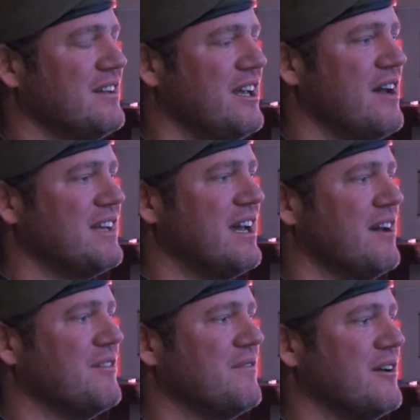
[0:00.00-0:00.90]
you have to
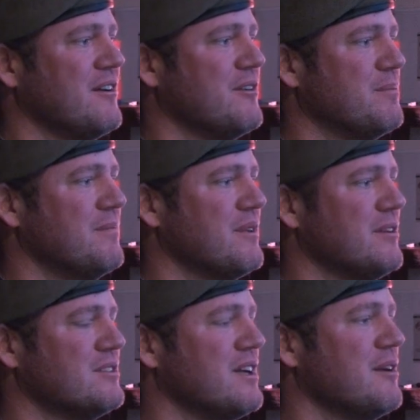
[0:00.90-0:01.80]
have
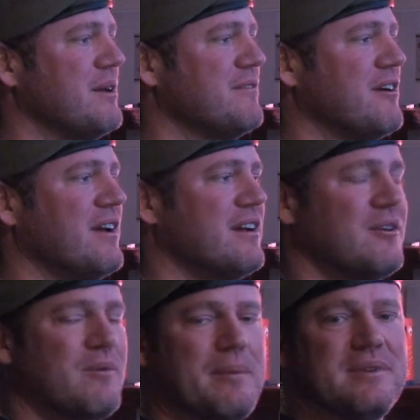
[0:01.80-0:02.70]
there's got to be a variant
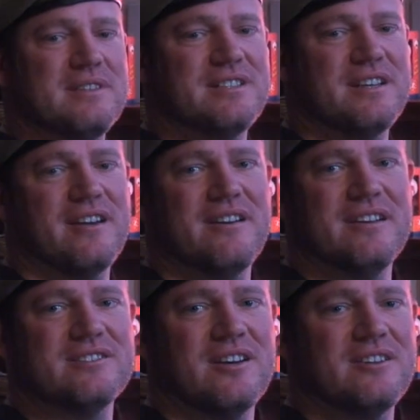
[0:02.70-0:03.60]
in the weapons that you
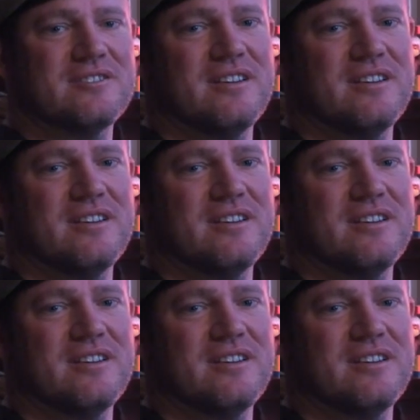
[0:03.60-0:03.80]
carry. Saws